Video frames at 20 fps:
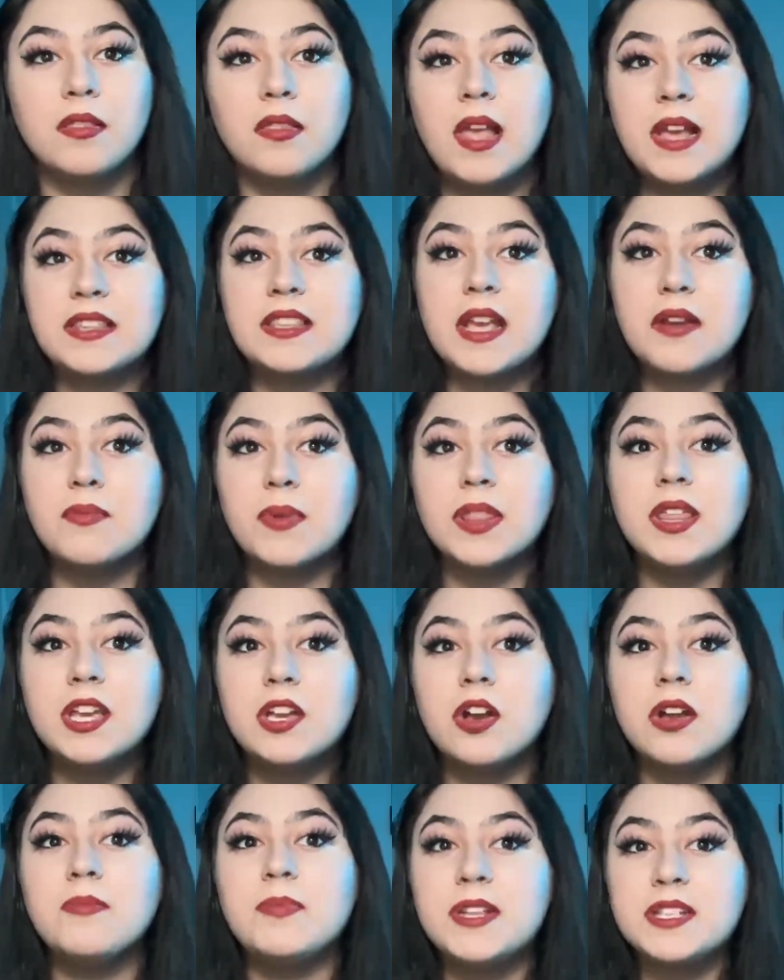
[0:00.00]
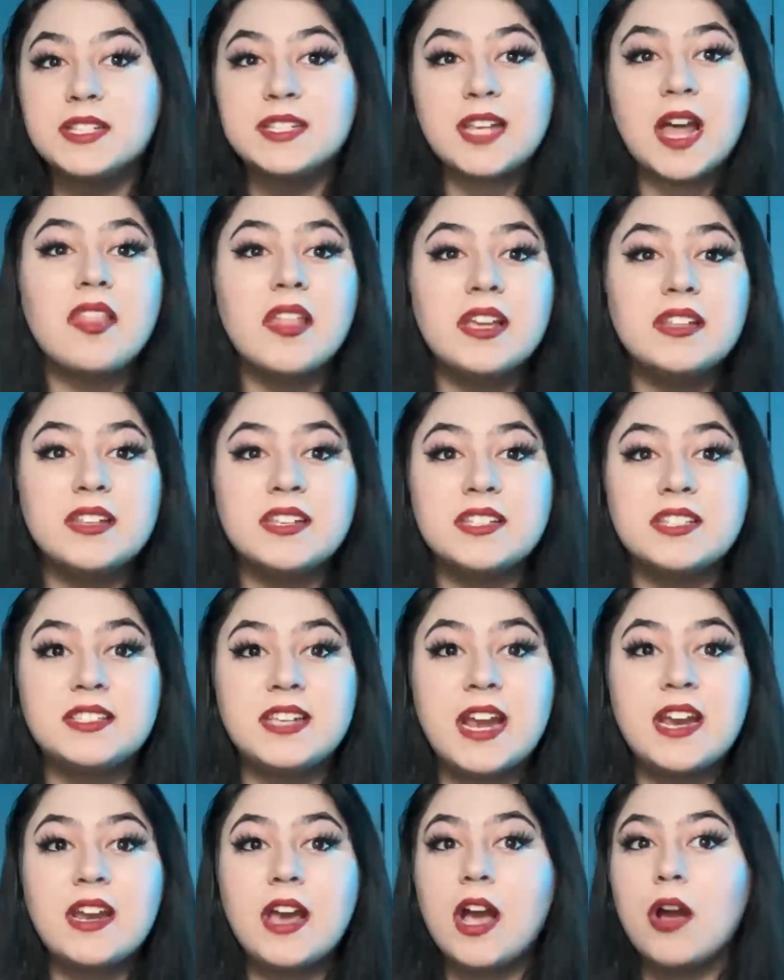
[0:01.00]
Like they really could be selling this
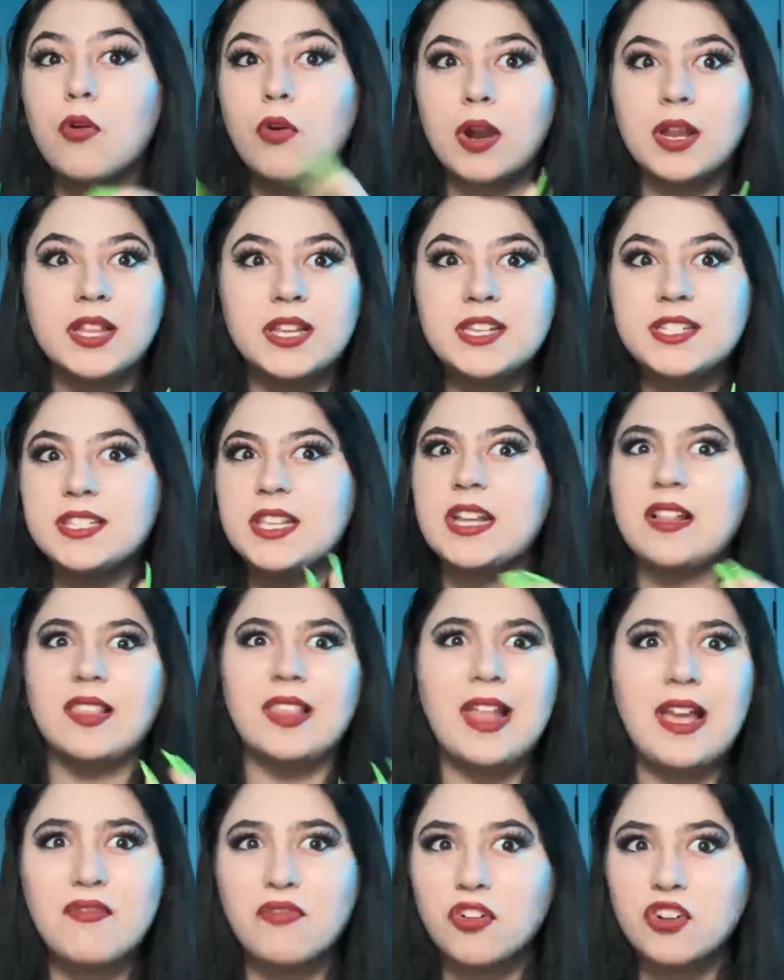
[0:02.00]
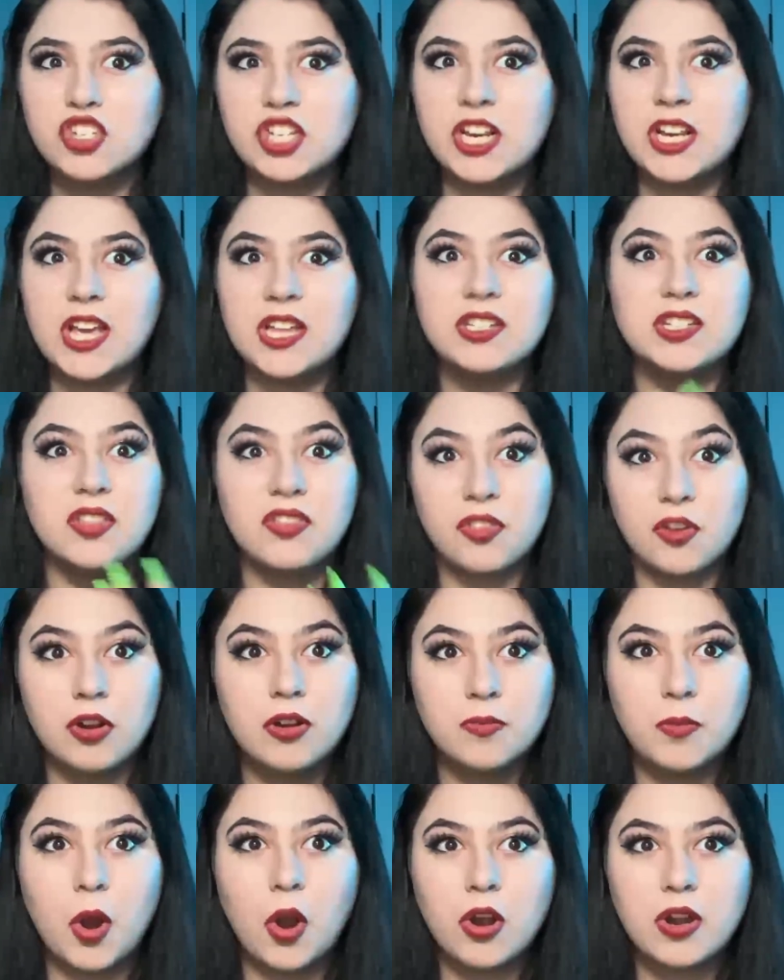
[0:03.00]
data or at least like leveraging it to
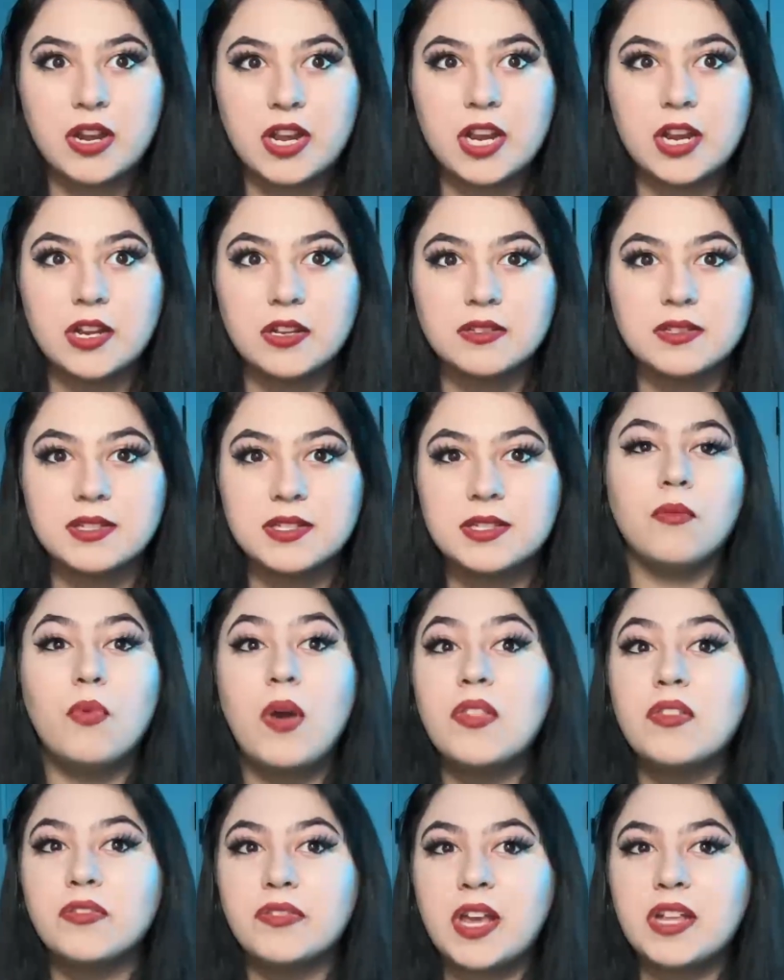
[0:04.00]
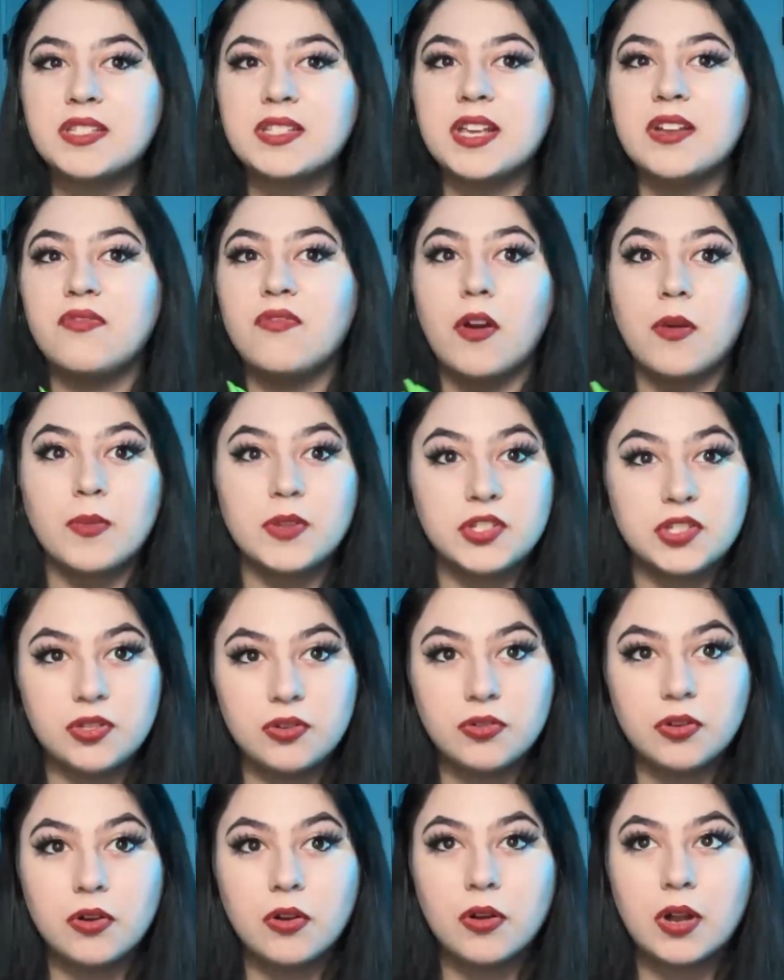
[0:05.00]
third parties, whether that's like
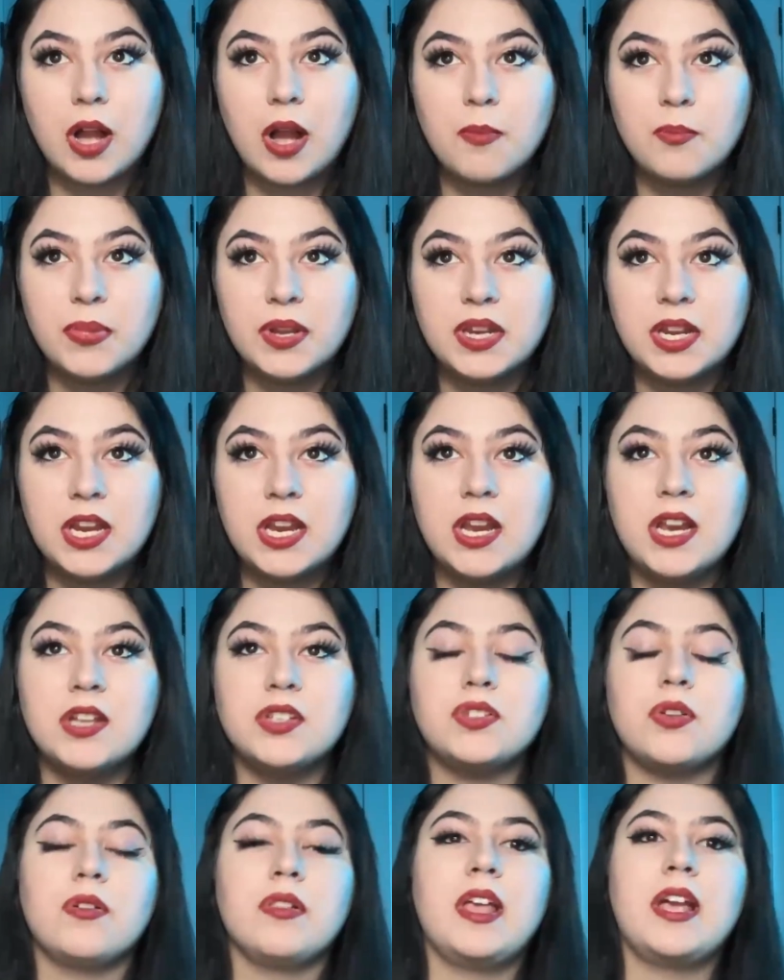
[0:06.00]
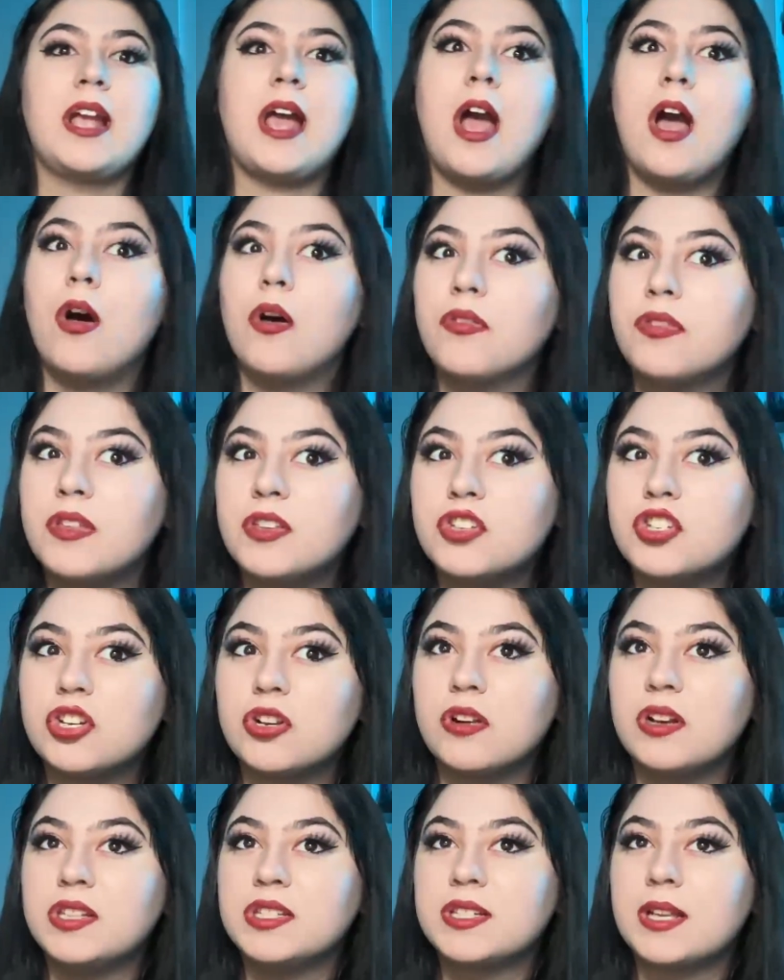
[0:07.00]
pharmaceutical companies or like health
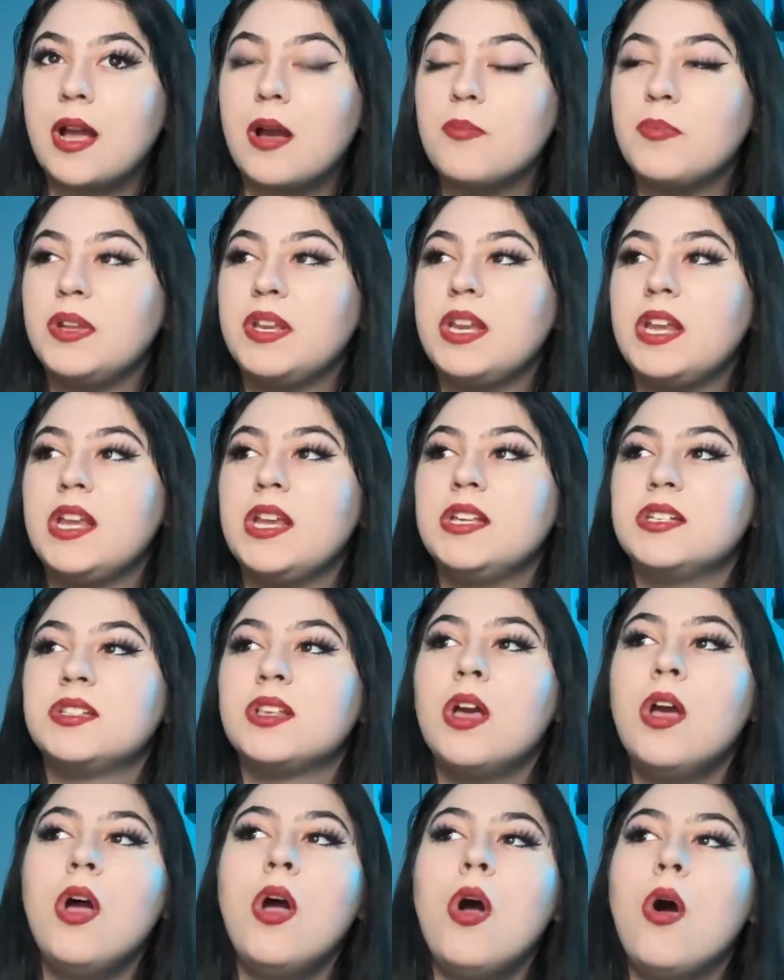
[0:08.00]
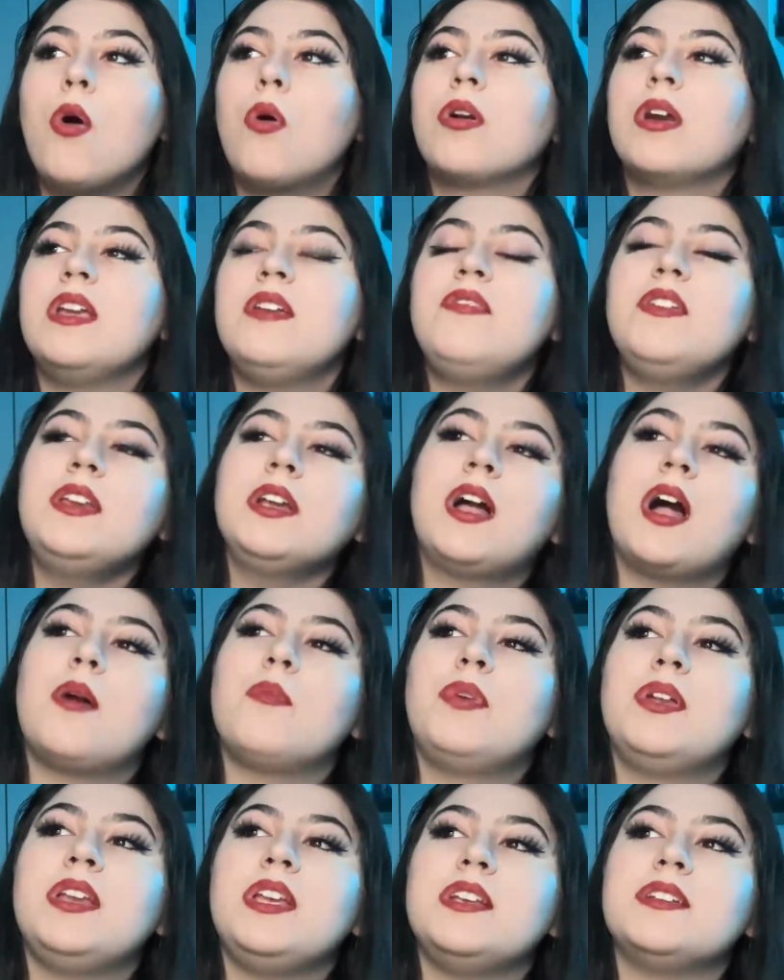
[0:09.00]
insurance companies, or even to
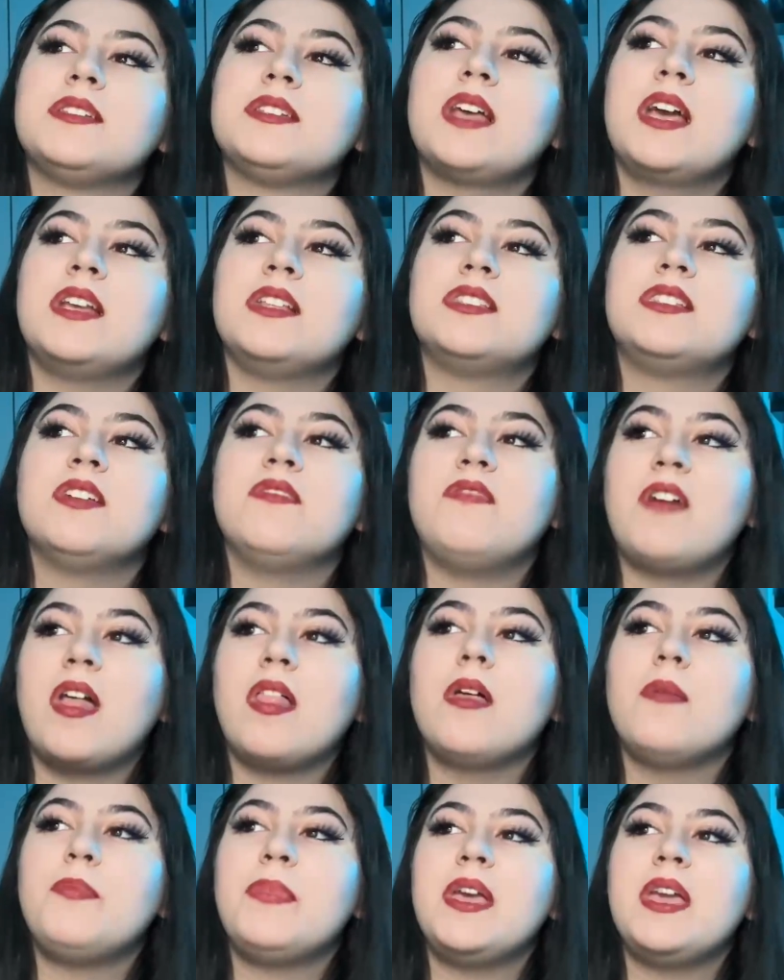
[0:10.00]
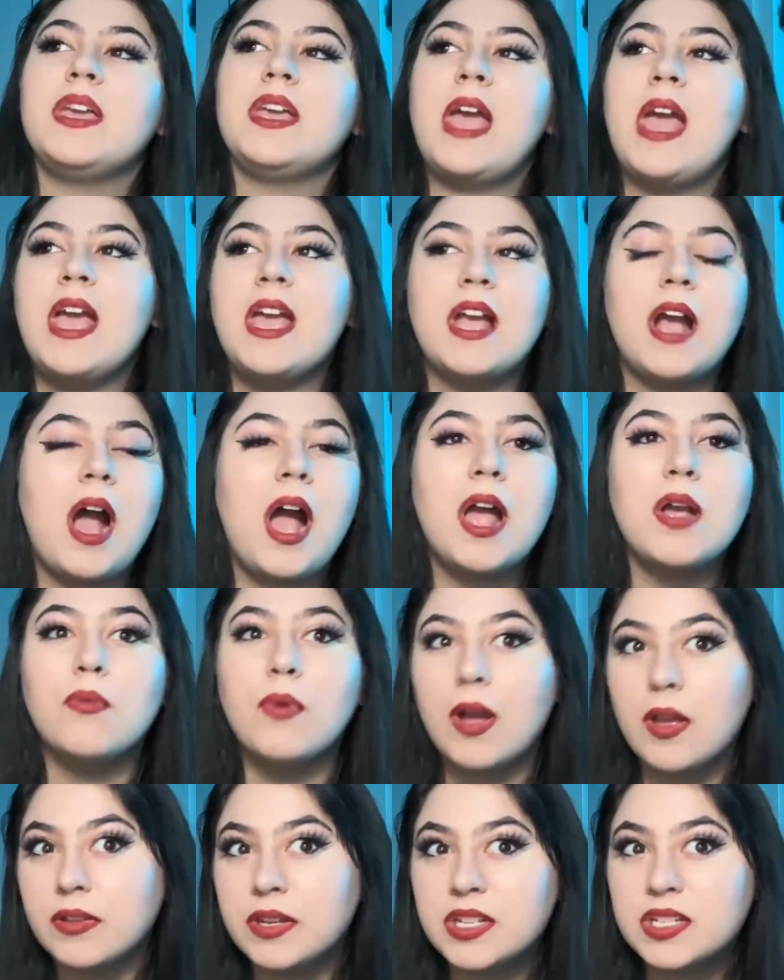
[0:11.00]
companies like developing AI
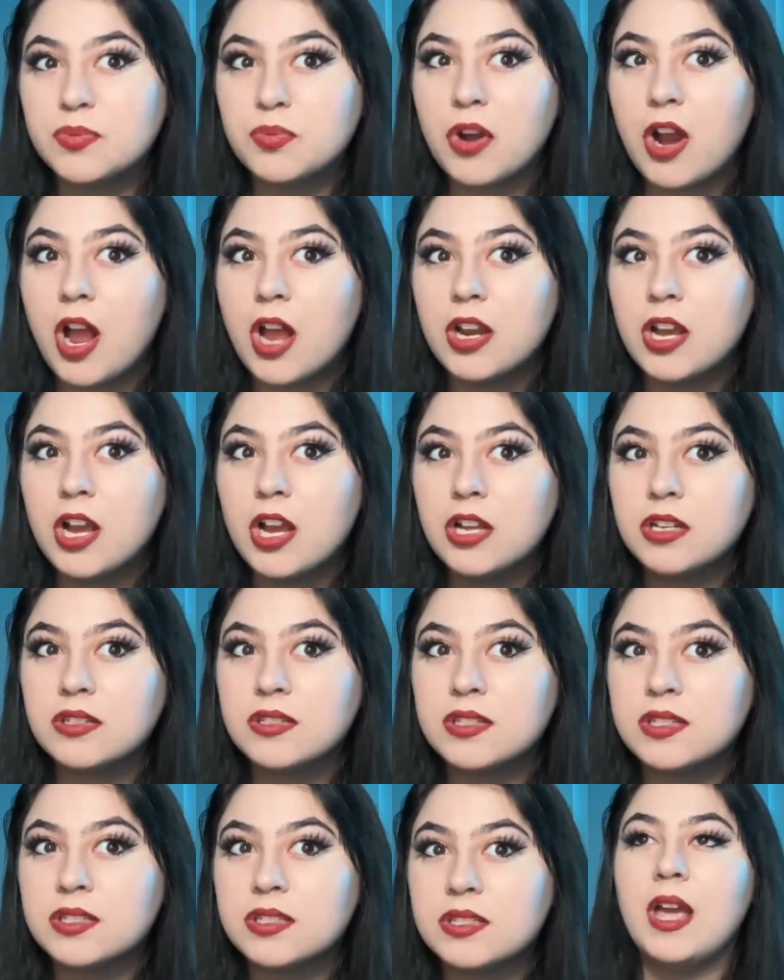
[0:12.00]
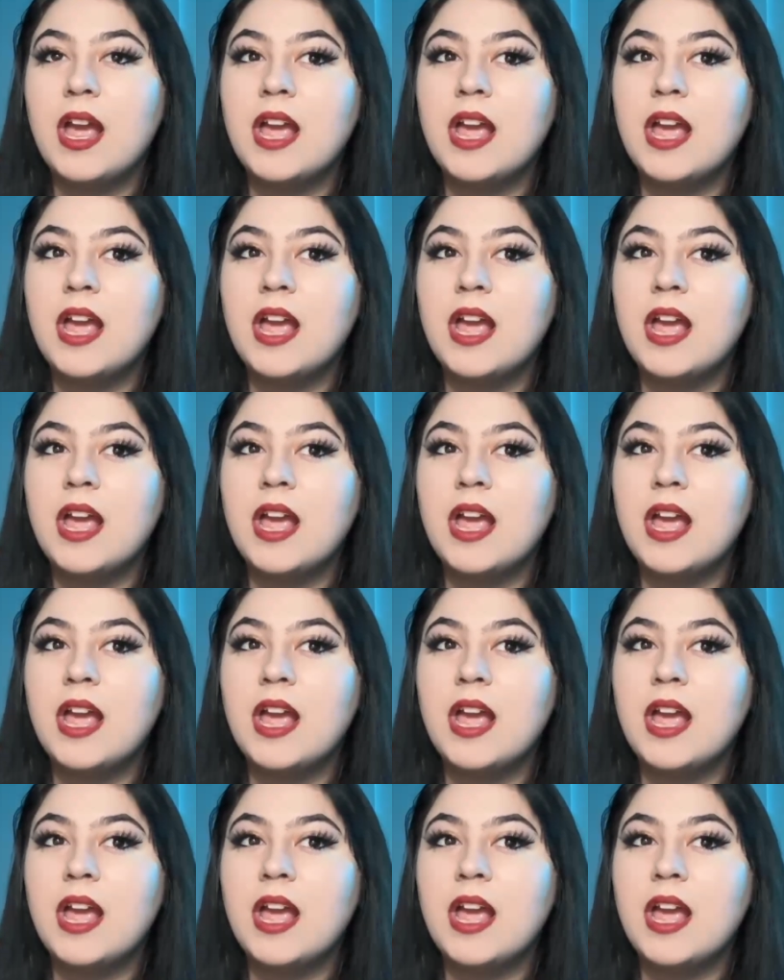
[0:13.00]
wellness products.